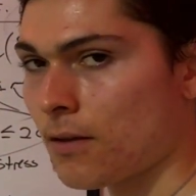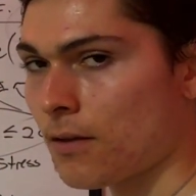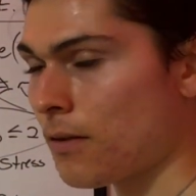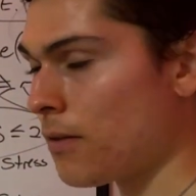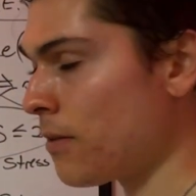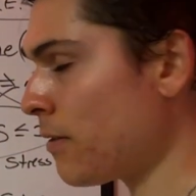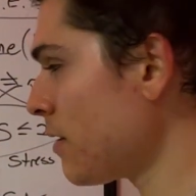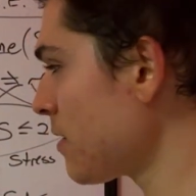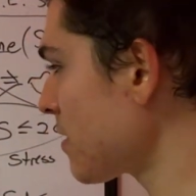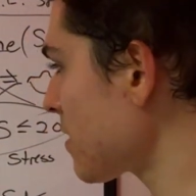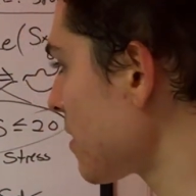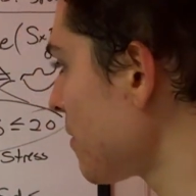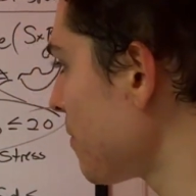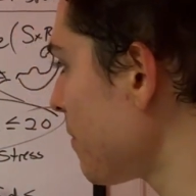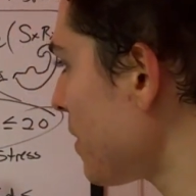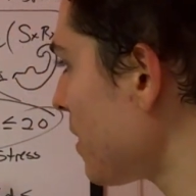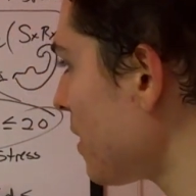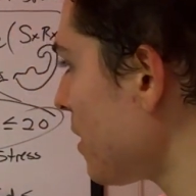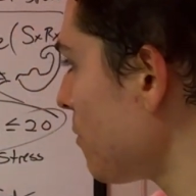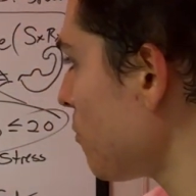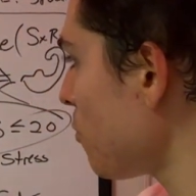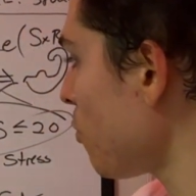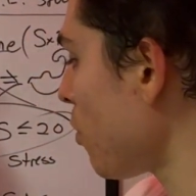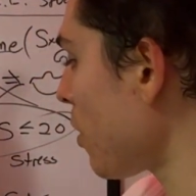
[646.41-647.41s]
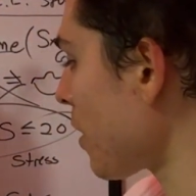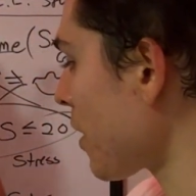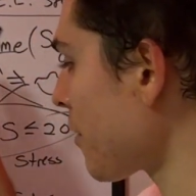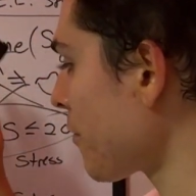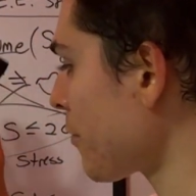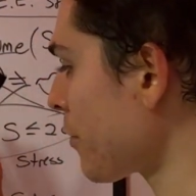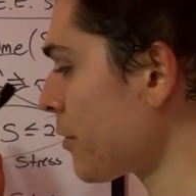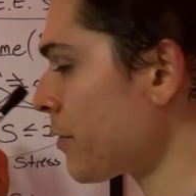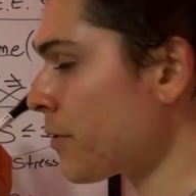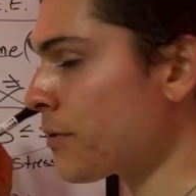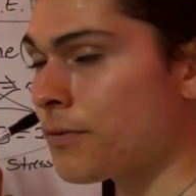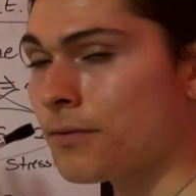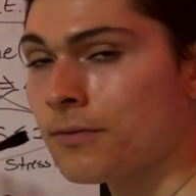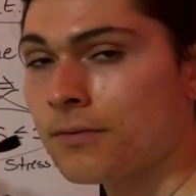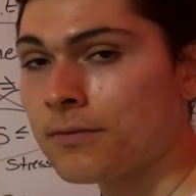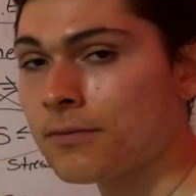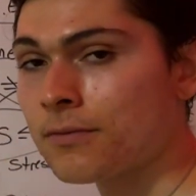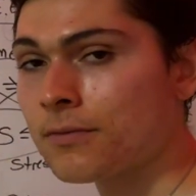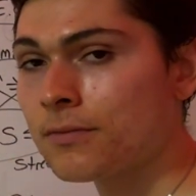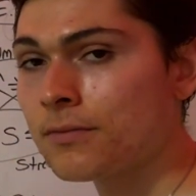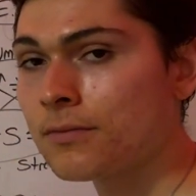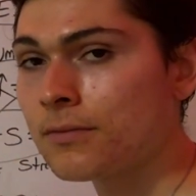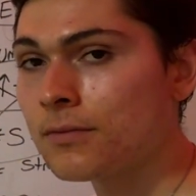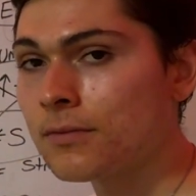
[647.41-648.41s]
This can be in whatever
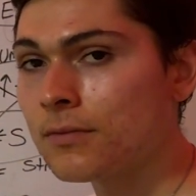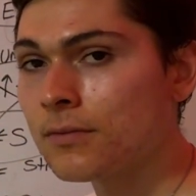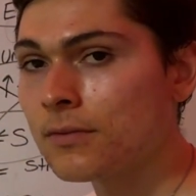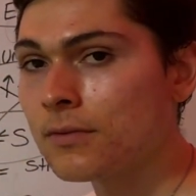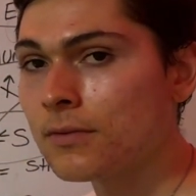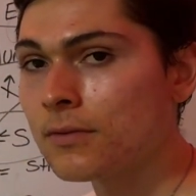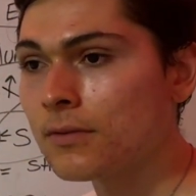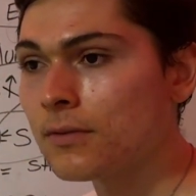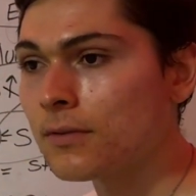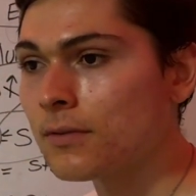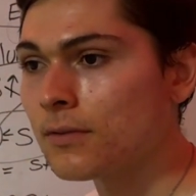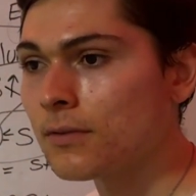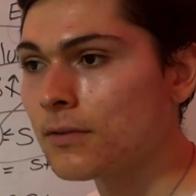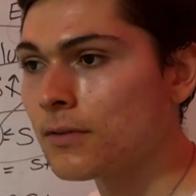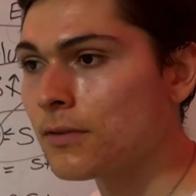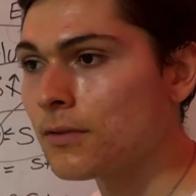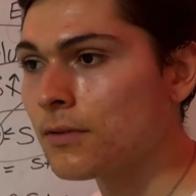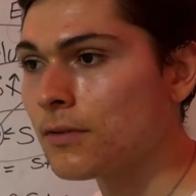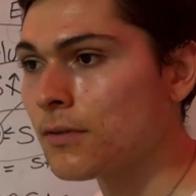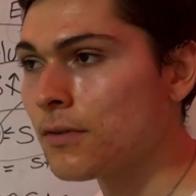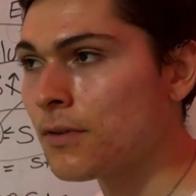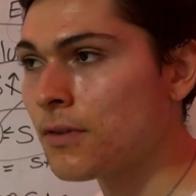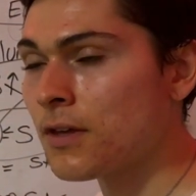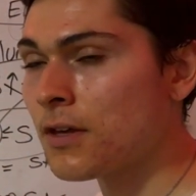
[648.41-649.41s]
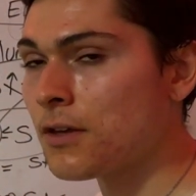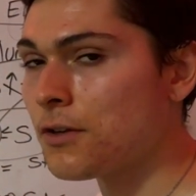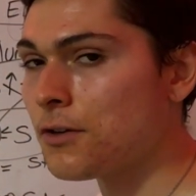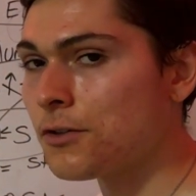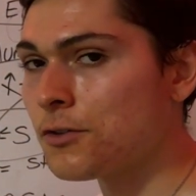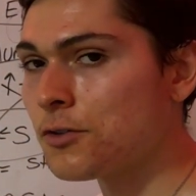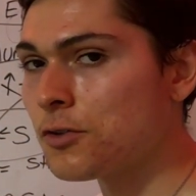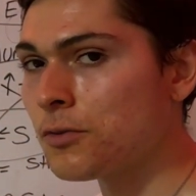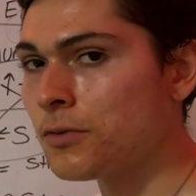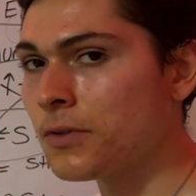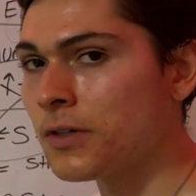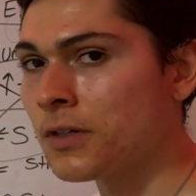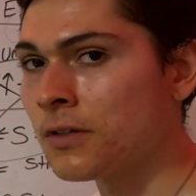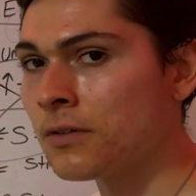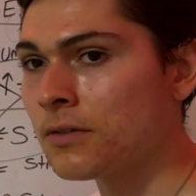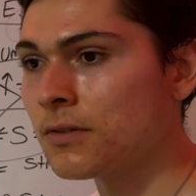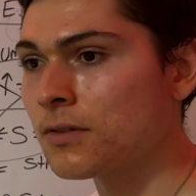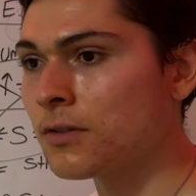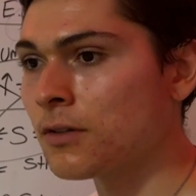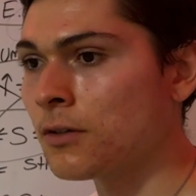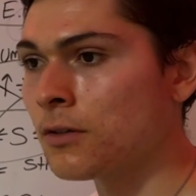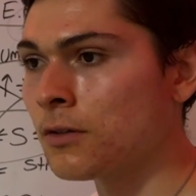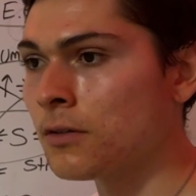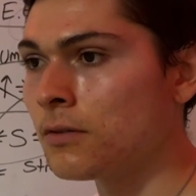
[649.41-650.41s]
thing you're doing.
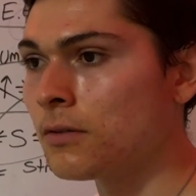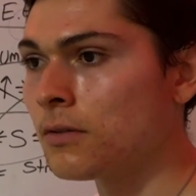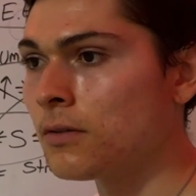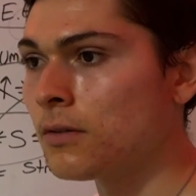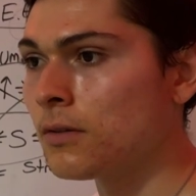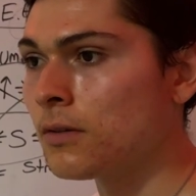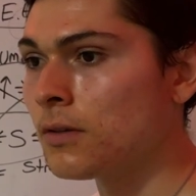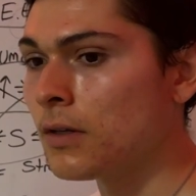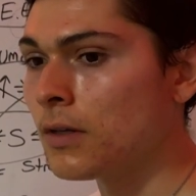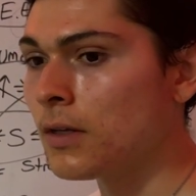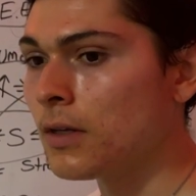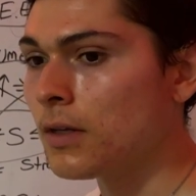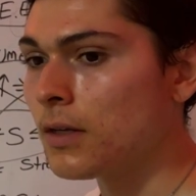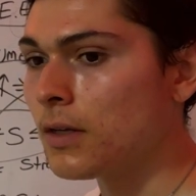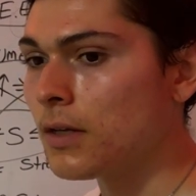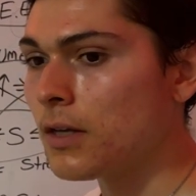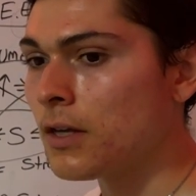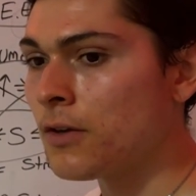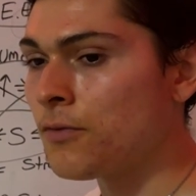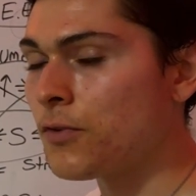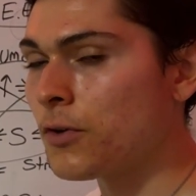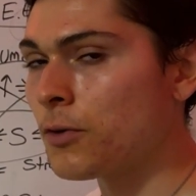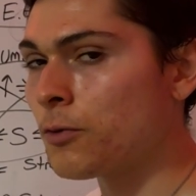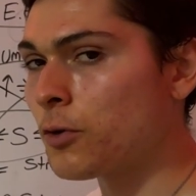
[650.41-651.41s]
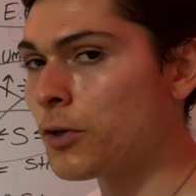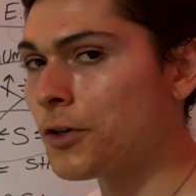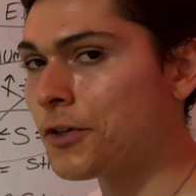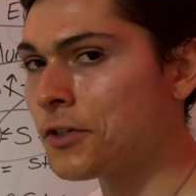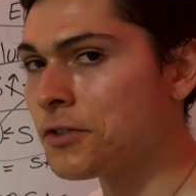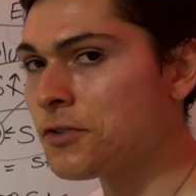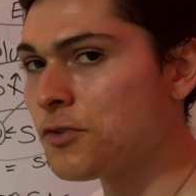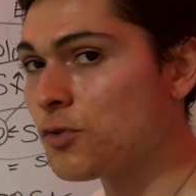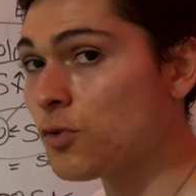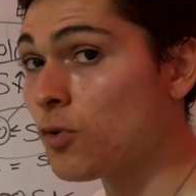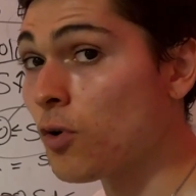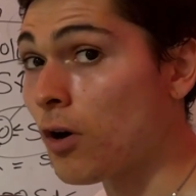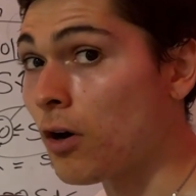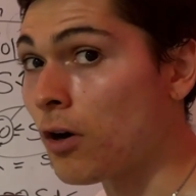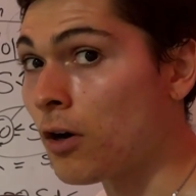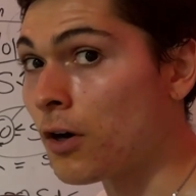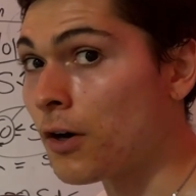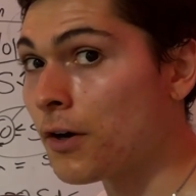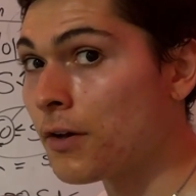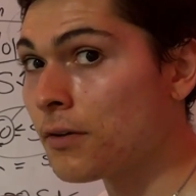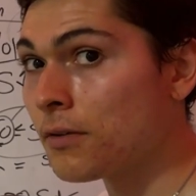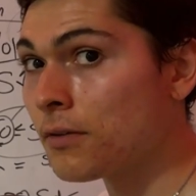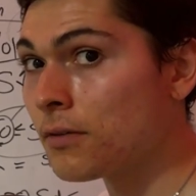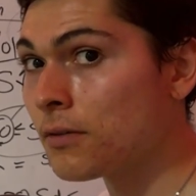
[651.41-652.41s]
So if you're working too
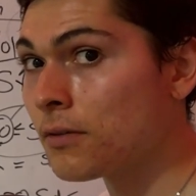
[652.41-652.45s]
hard,